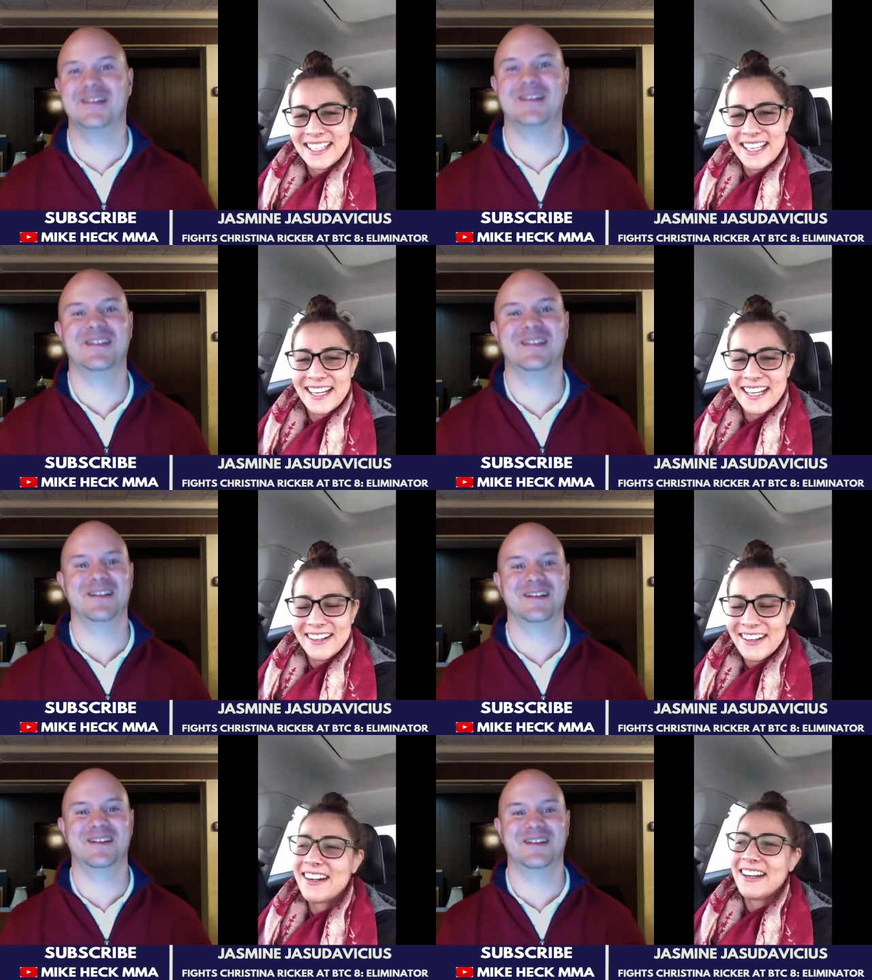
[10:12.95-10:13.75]
Speaker 1: Yeah.
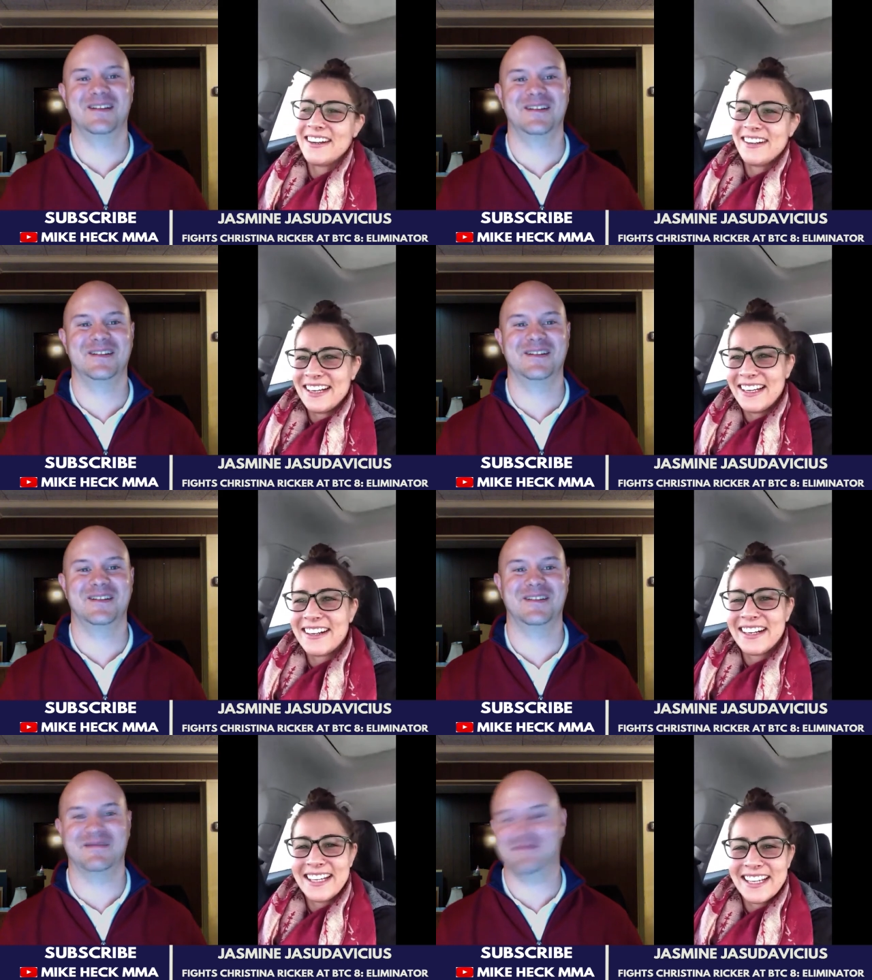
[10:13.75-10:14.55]
All right. All right.
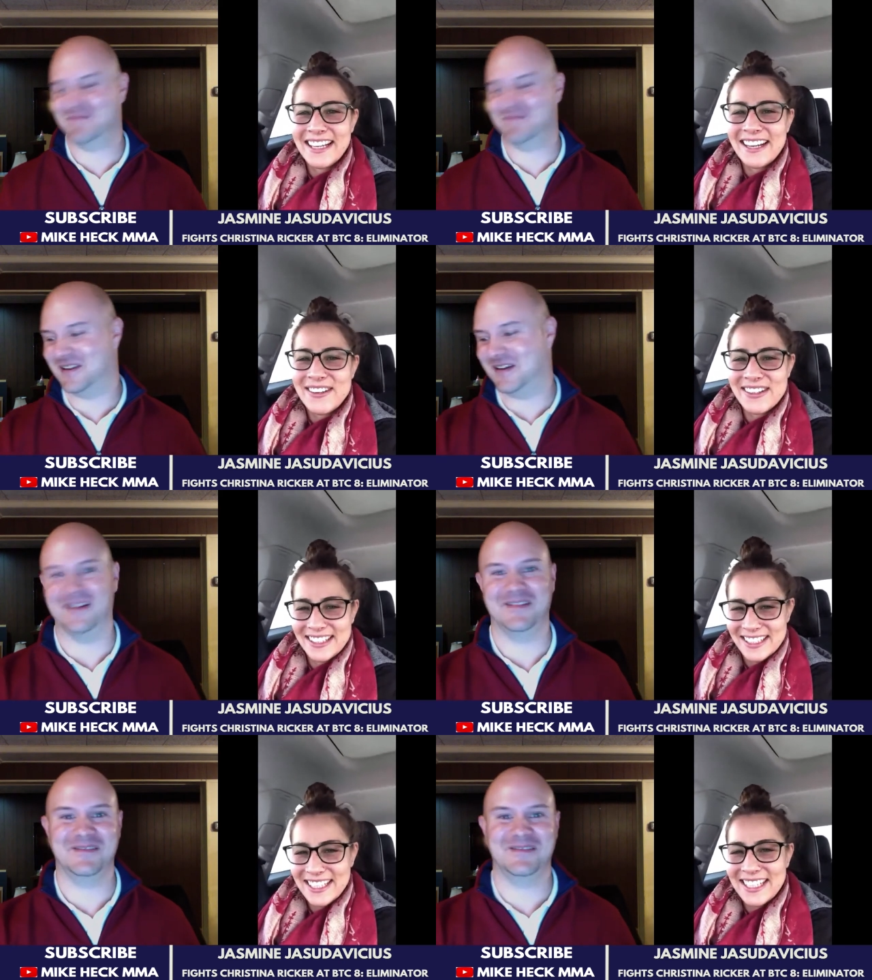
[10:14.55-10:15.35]
All right. I will.
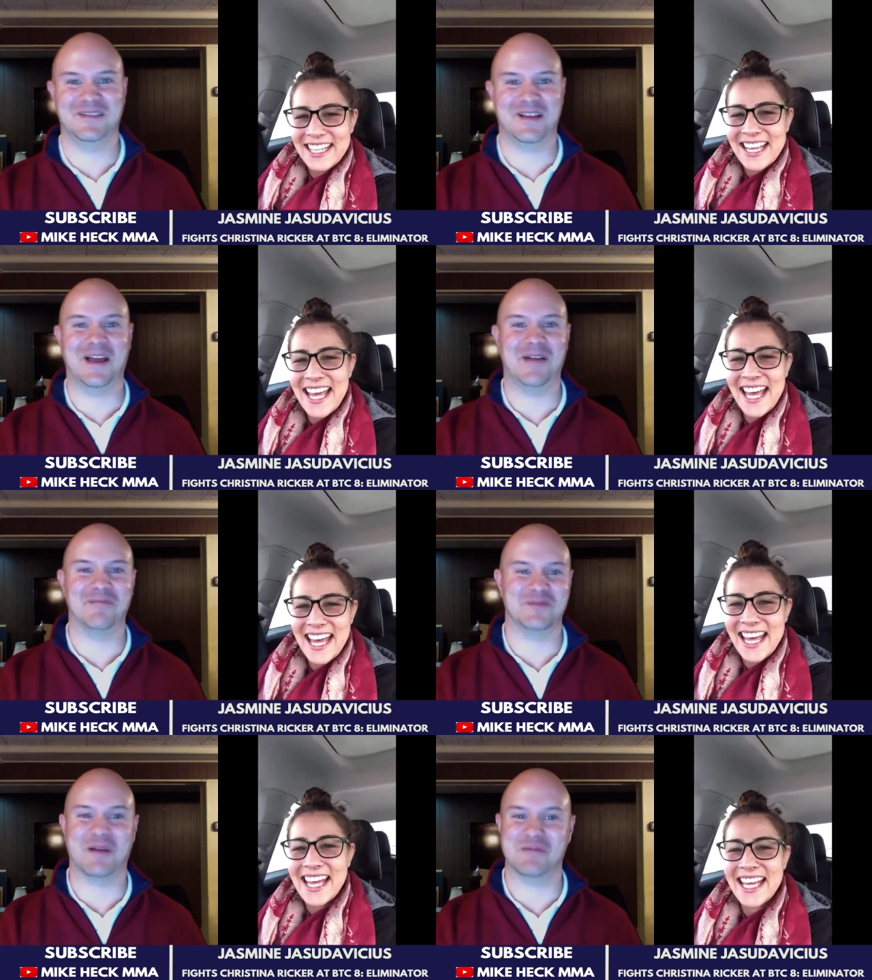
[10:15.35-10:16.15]
Uh,
Speaker 2: yeah,
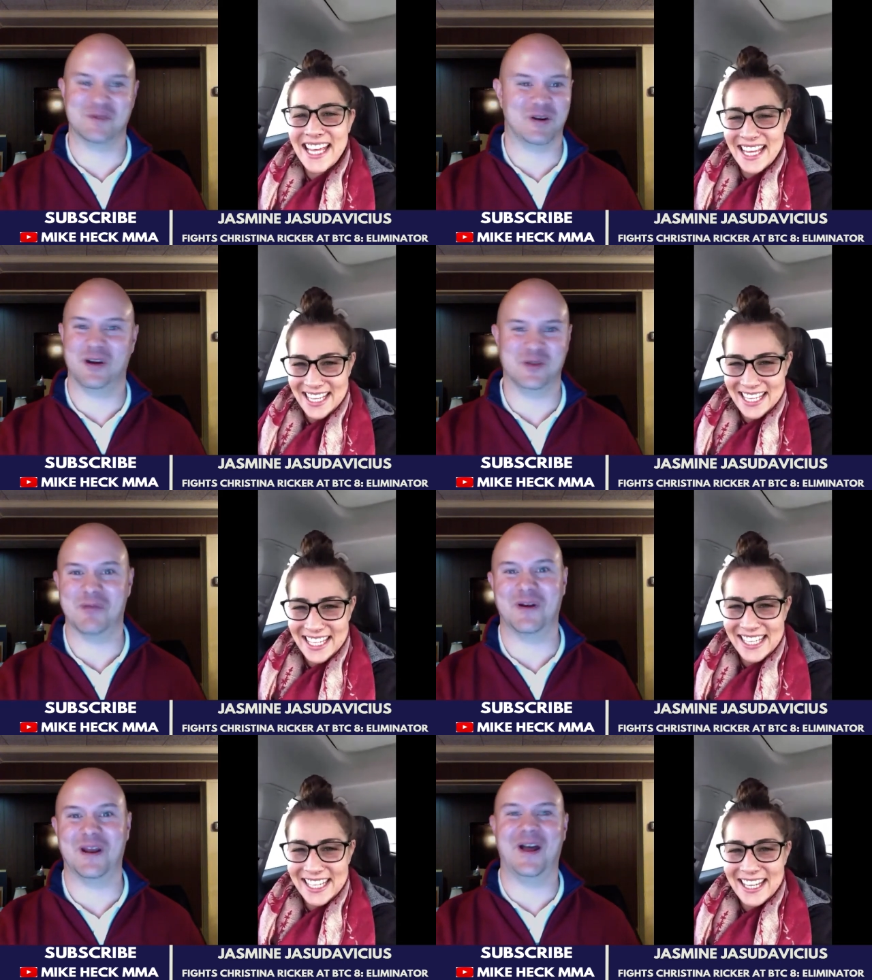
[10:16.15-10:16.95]
I'm sure. I'm sure you'll
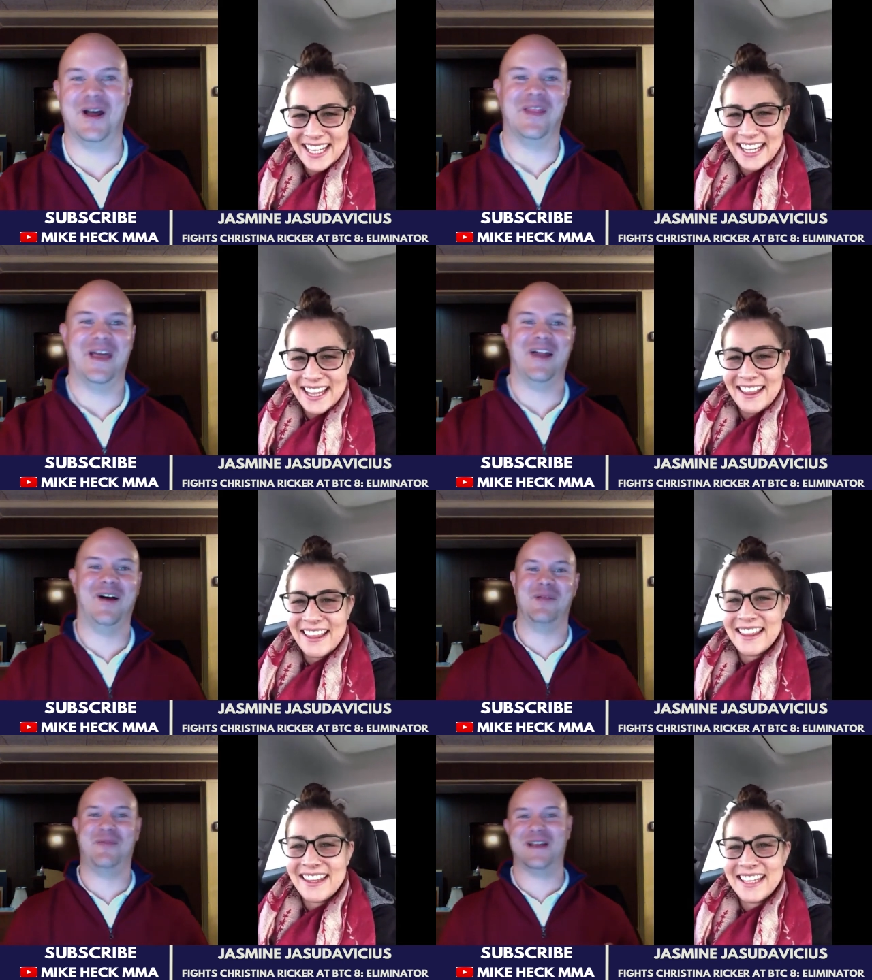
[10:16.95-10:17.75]
jump right on
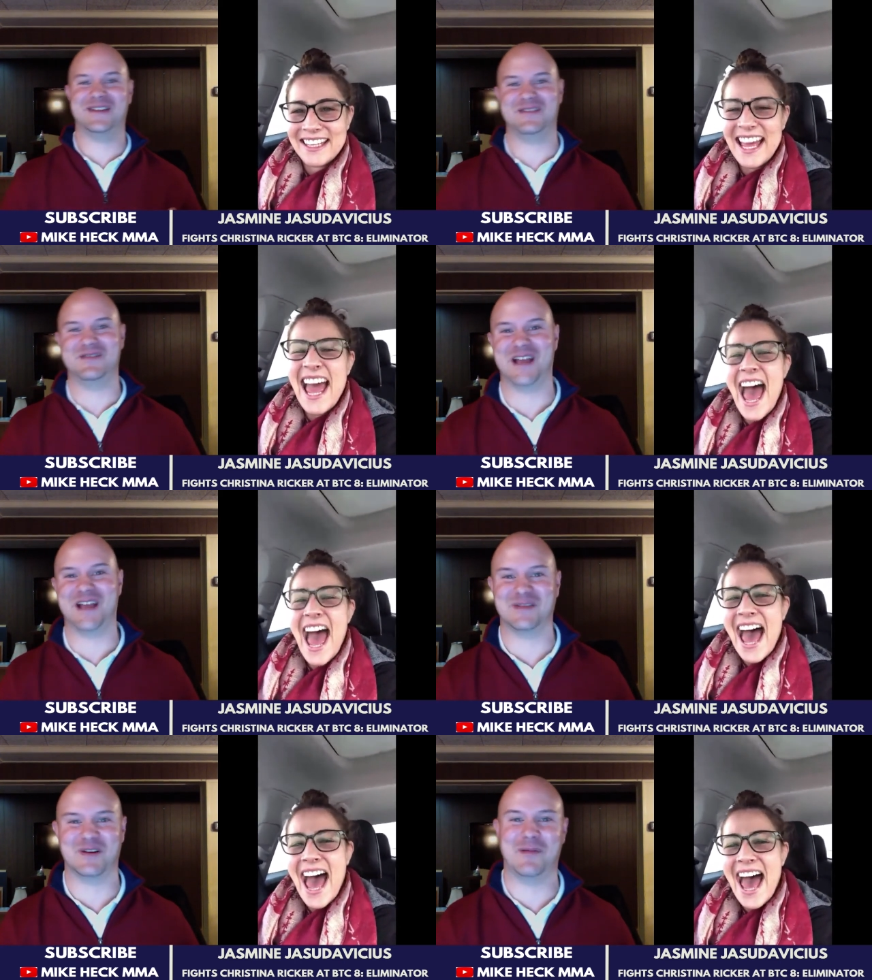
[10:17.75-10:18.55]
that. All the best to you,
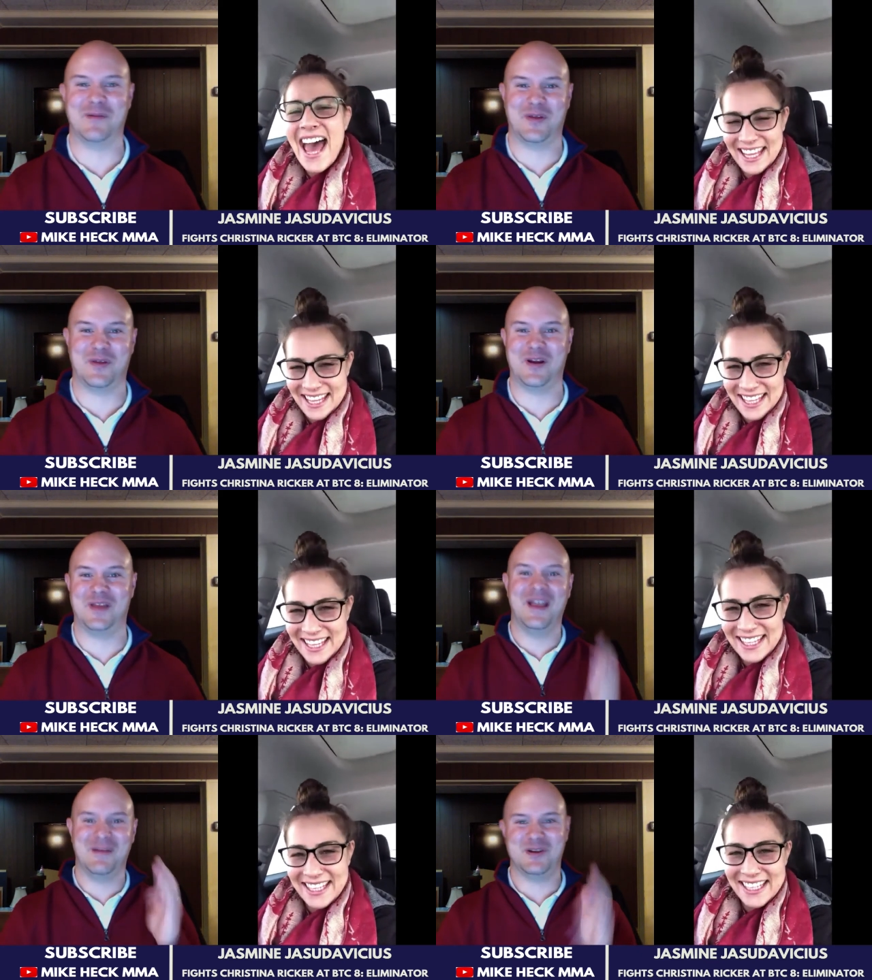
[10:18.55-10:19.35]
Jazz, on November
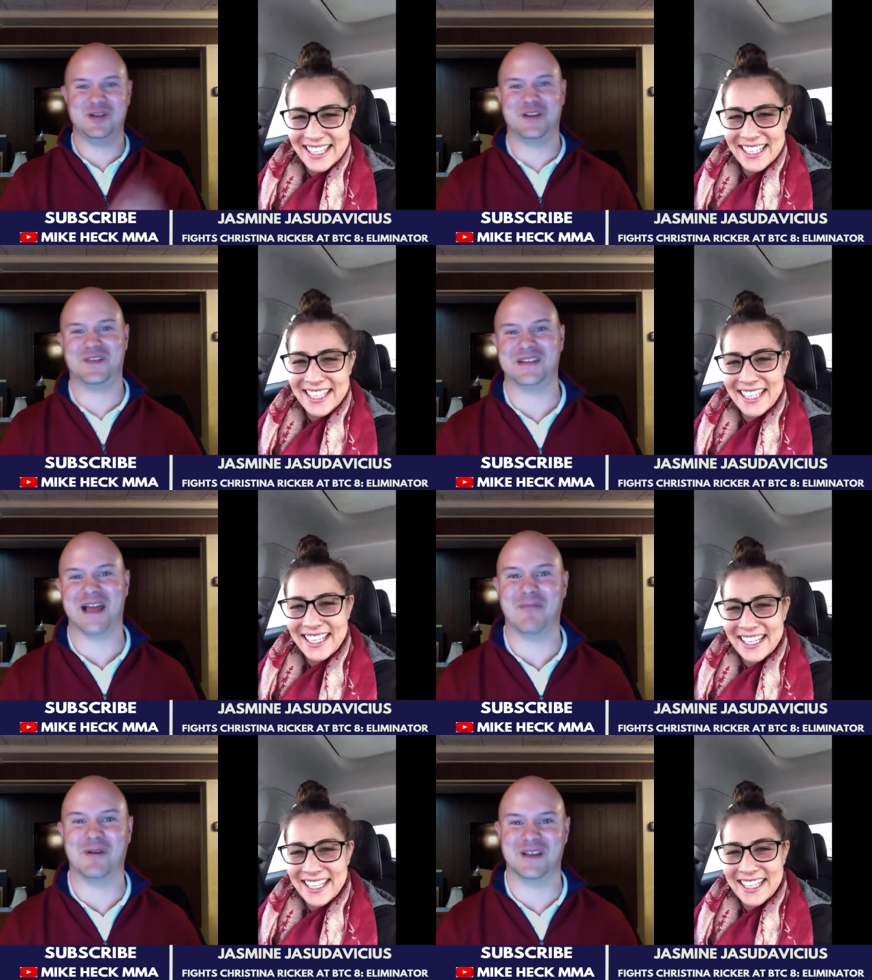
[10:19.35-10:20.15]
thirtieth. Appreciate the
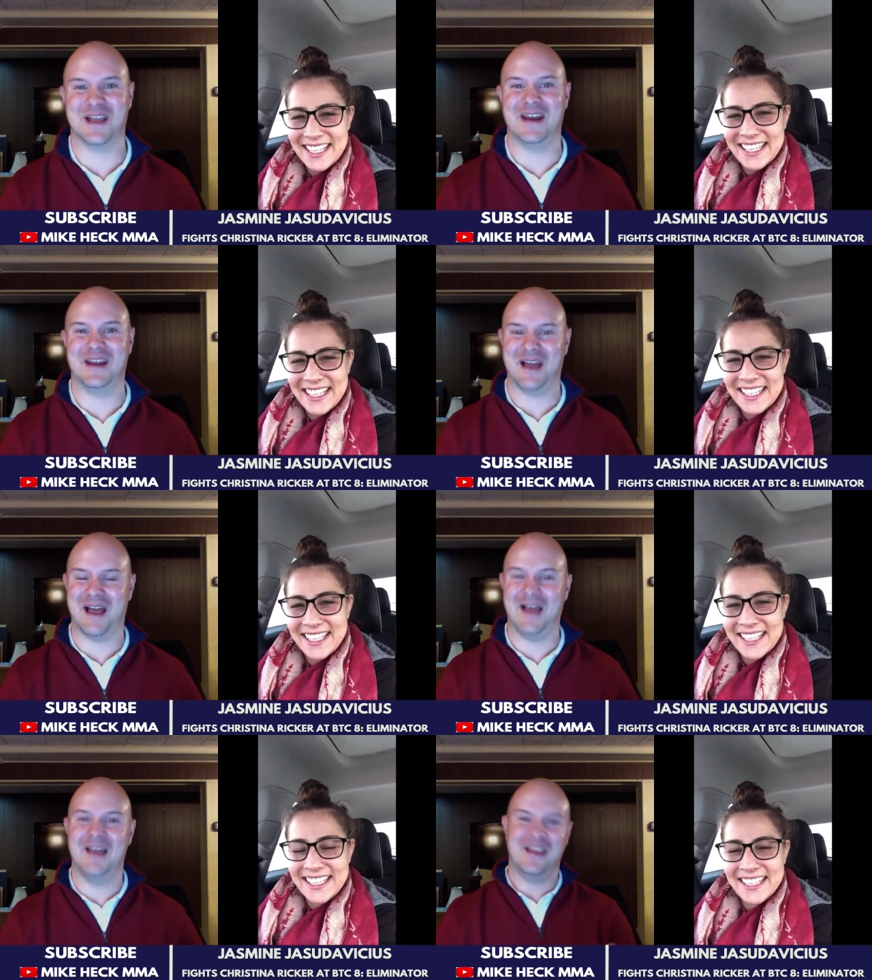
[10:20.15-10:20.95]
time once again,
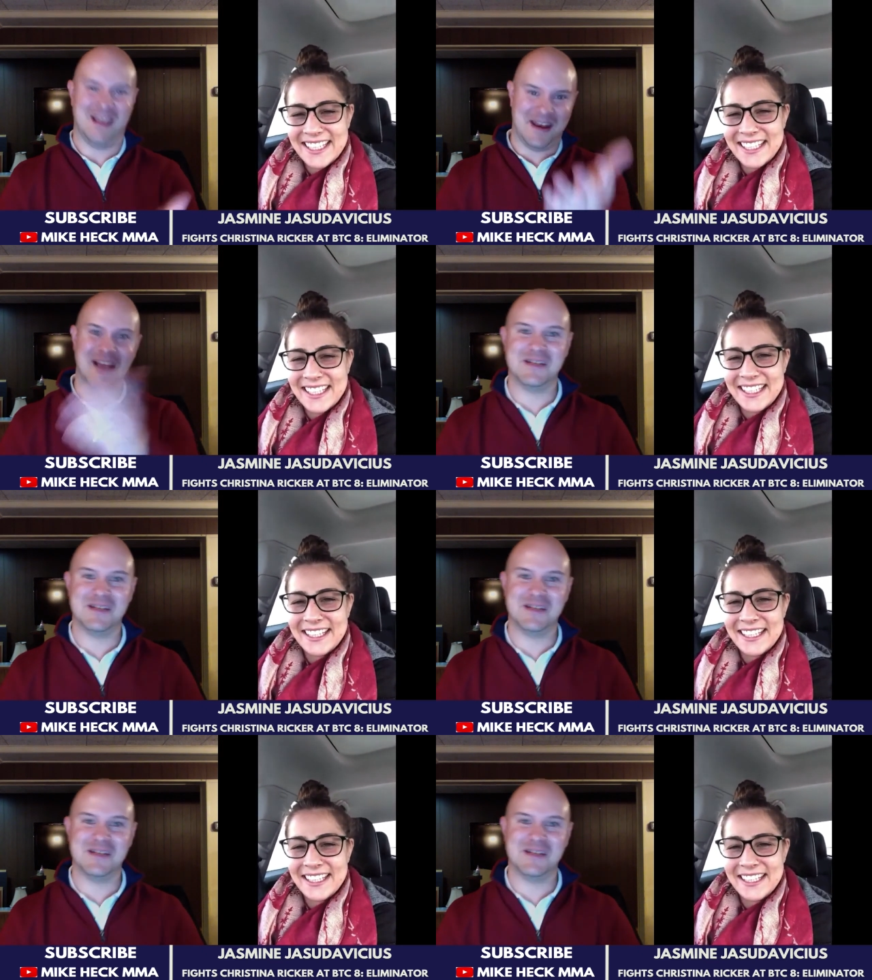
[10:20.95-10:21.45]
and uh, and nice